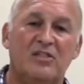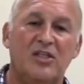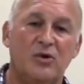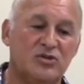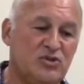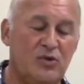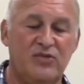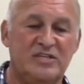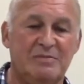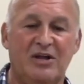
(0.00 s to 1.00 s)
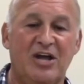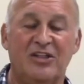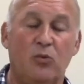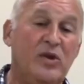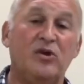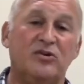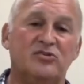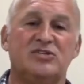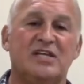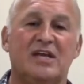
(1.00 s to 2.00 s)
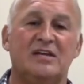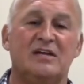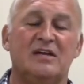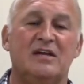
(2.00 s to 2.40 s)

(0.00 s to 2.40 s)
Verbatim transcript: There are certain things about God that we don't understand.